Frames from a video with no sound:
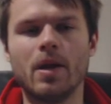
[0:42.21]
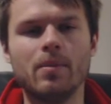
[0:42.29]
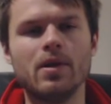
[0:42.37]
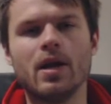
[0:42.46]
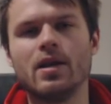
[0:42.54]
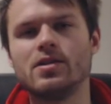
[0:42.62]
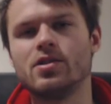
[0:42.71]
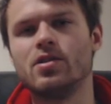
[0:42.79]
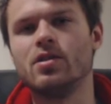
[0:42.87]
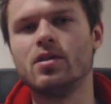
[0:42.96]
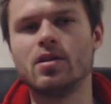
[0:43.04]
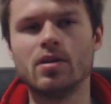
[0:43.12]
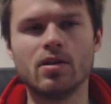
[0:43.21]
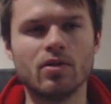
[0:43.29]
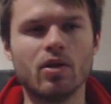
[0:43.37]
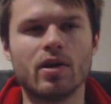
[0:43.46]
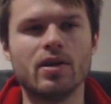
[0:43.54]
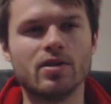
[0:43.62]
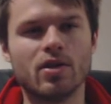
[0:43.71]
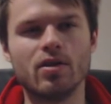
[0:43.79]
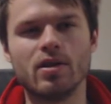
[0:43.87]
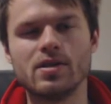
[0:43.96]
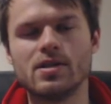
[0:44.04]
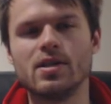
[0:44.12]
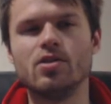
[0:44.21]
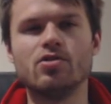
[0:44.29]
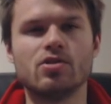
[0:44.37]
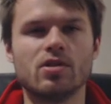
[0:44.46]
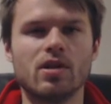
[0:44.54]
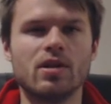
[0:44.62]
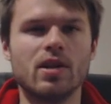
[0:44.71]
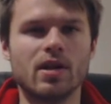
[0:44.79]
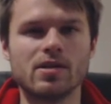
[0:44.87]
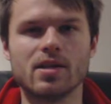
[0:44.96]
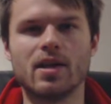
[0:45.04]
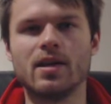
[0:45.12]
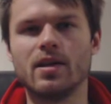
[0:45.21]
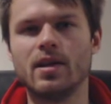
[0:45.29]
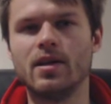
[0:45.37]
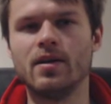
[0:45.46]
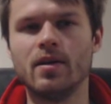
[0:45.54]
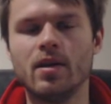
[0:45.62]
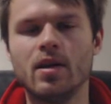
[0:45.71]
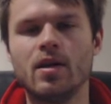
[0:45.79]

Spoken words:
maybe not as looking good as he usually does lately,